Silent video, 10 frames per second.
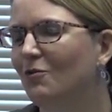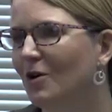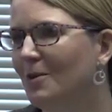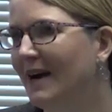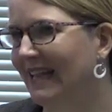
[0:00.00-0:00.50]

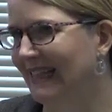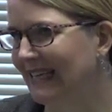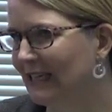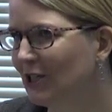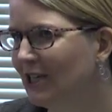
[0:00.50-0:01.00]
for that
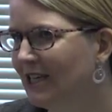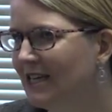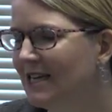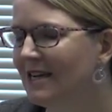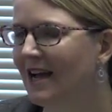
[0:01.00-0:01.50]
leader
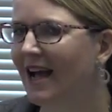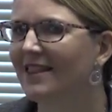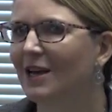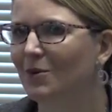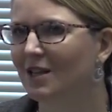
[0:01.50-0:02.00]

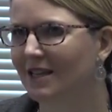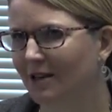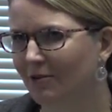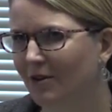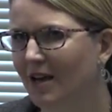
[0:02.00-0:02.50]
and they will
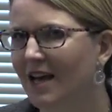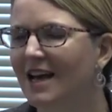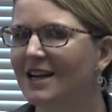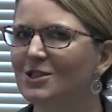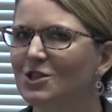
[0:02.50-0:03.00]
leave.
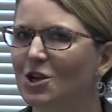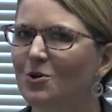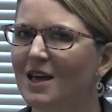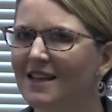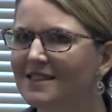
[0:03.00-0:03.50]
And
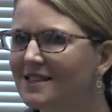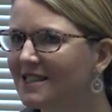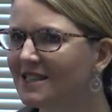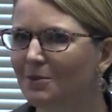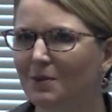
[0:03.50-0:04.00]
so that
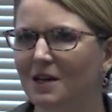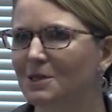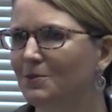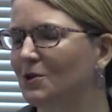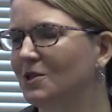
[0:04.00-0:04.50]
60
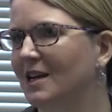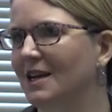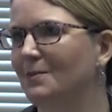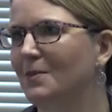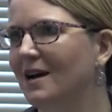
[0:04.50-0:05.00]
plus
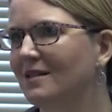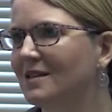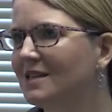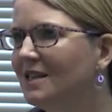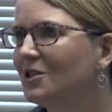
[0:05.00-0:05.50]
percent impact
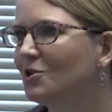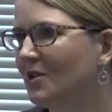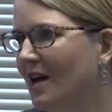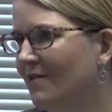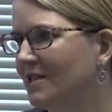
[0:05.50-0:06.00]
that
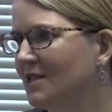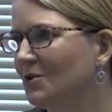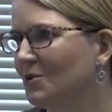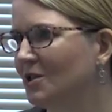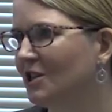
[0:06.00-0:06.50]
teachers have on
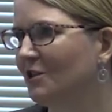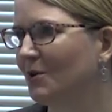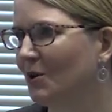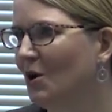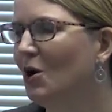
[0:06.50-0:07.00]
student
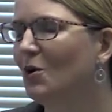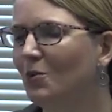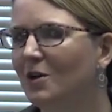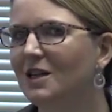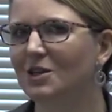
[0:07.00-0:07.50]
achievement
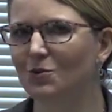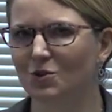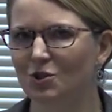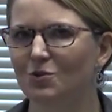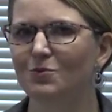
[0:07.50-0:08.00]
really
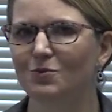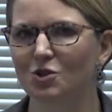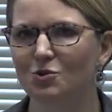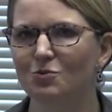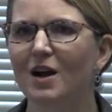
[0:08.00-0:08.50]

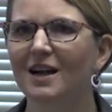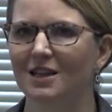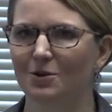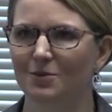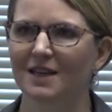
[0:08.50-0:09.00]

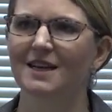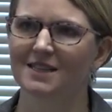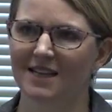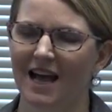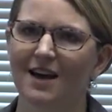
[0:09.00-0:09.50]
directly
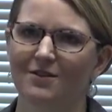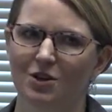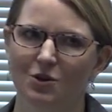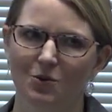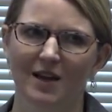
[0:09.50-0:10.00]
relates to having
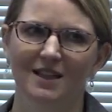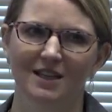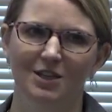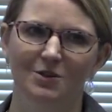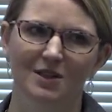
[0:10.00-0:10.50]
a great
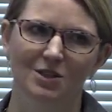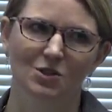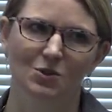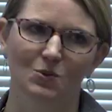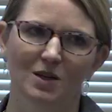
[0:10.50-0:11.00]
leader in the
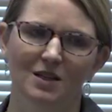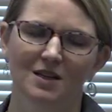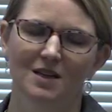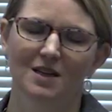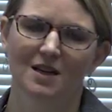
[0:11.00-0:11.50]

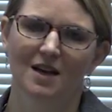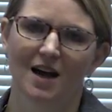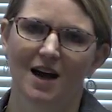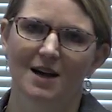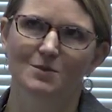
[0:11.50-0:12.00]

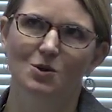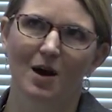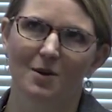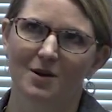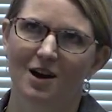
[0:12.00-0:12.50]
school. Um, so
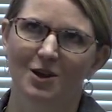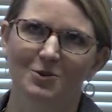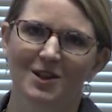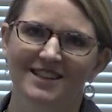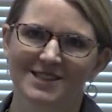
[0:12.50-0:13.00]
I would
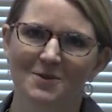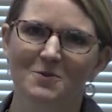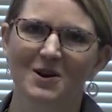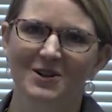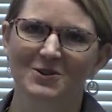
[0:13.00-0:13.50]
argue that
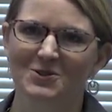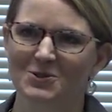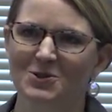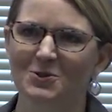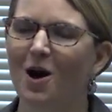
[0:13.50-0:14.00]
somewhere
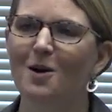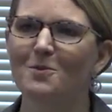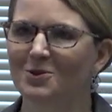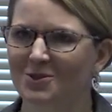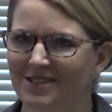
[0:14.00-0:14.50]
closer to
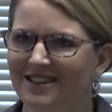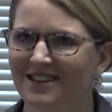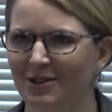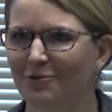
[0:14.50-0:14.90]
almost